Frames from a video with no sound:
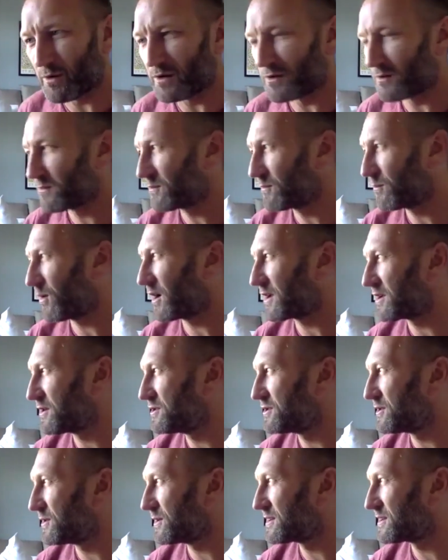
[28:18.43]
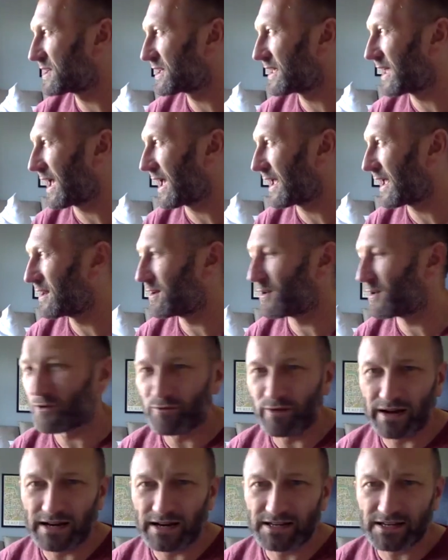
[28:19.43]
what are you doing to Gail or
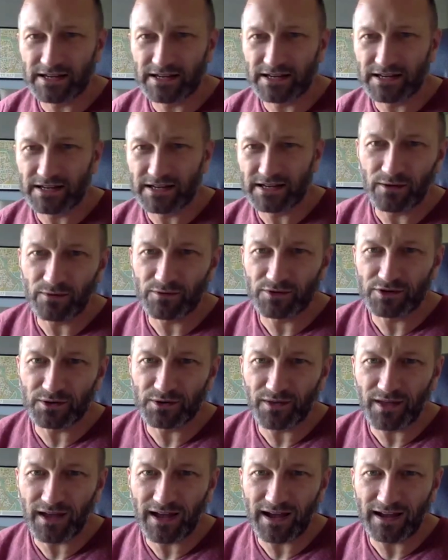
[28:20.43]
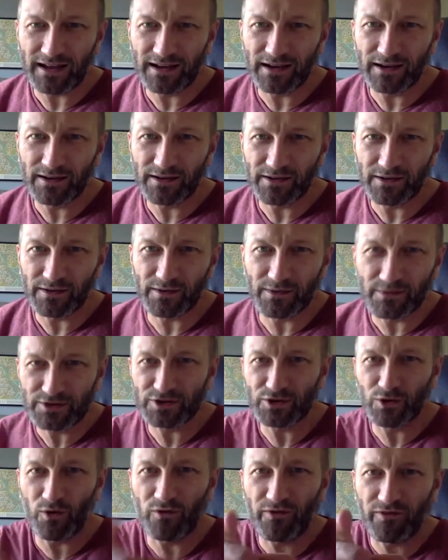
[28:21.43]
Rita, and don't do that, and you know, it's
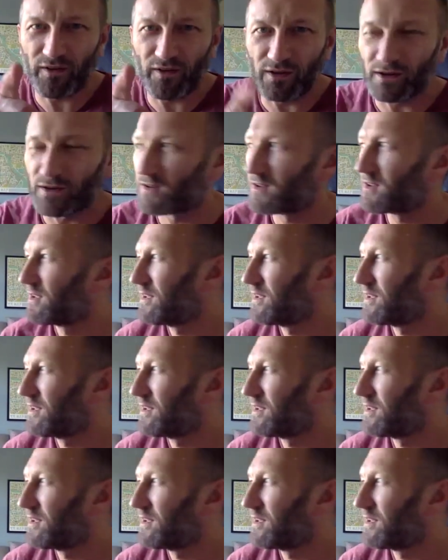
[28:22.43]
your fault